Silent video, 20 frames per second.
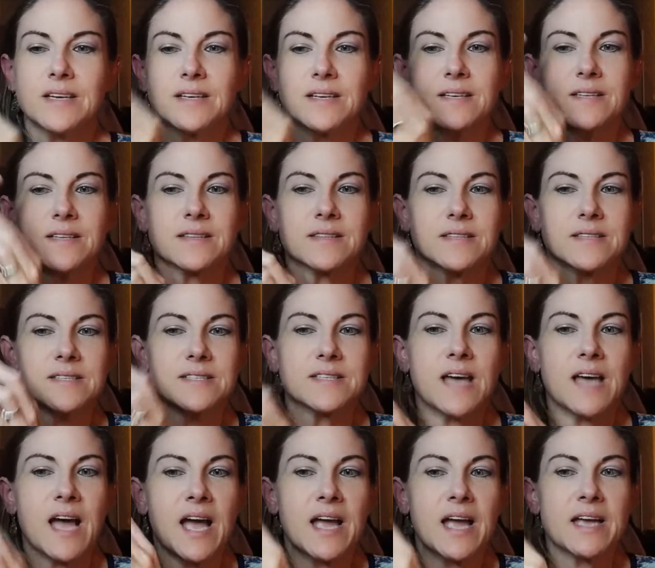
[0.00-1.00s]
The
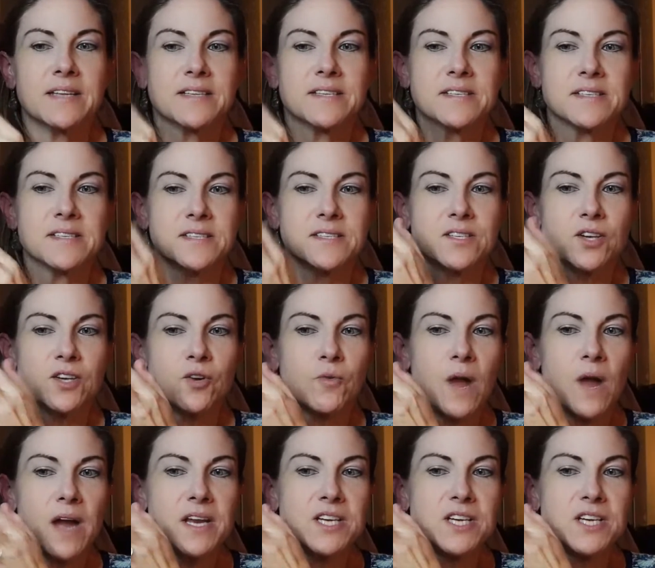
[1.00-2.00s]
side, this is the
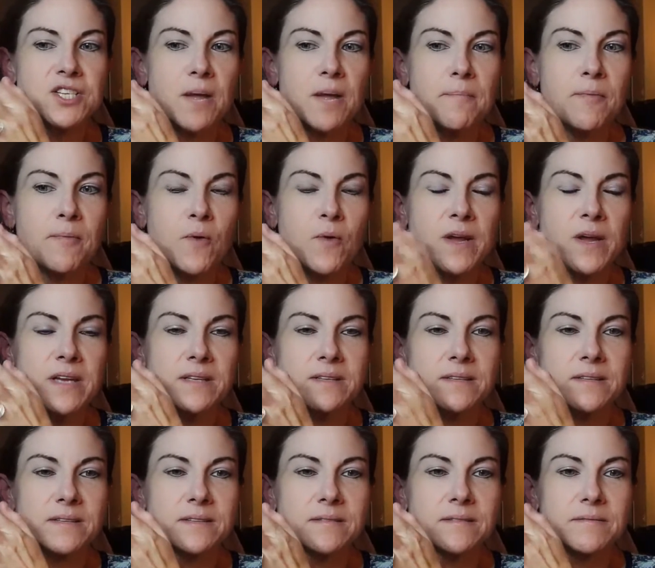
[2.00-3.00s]
karate chop point,
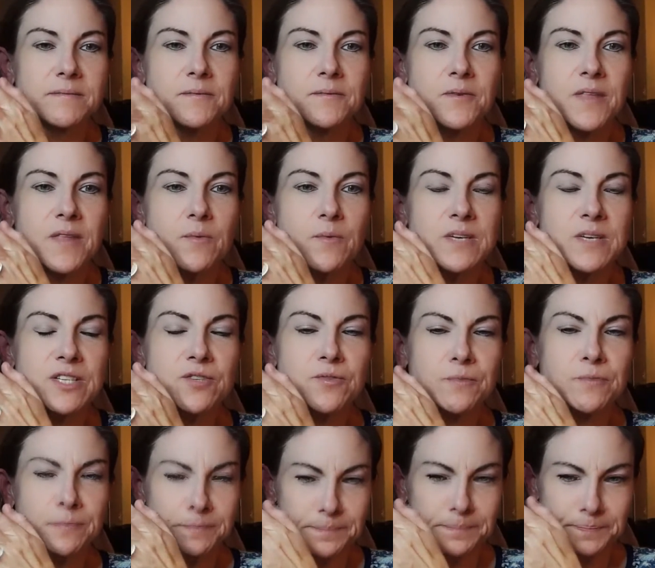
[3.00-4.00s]
remember that we do
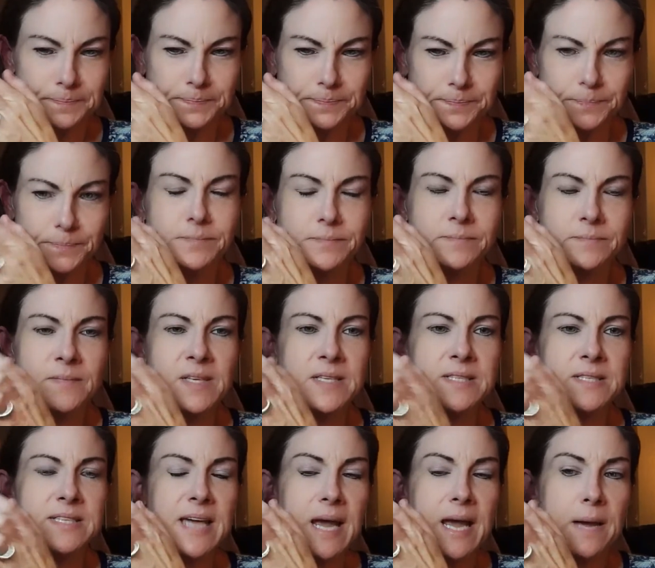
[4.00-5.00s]
in
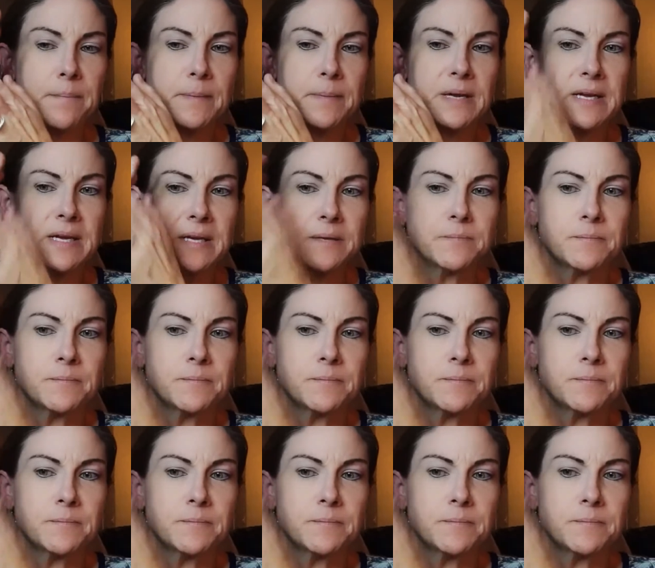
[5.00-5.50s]
tapping.